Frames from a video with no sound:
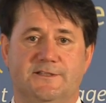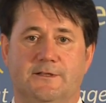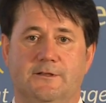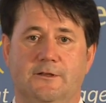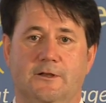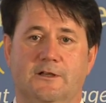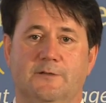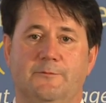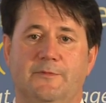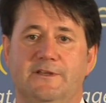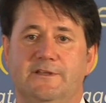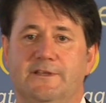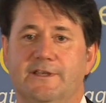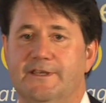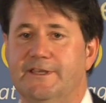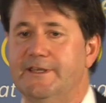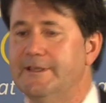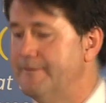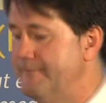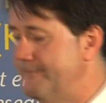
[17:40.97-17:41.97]
the clock had been
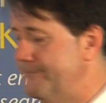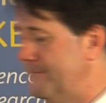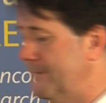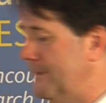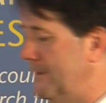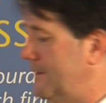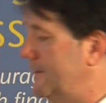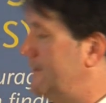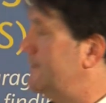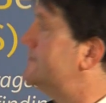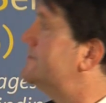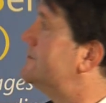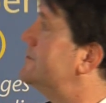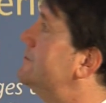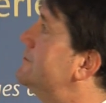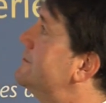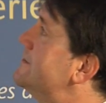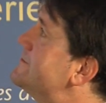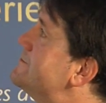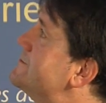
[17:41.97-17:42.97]
ticking.
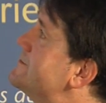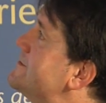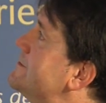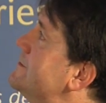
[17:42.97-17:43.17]
So, this was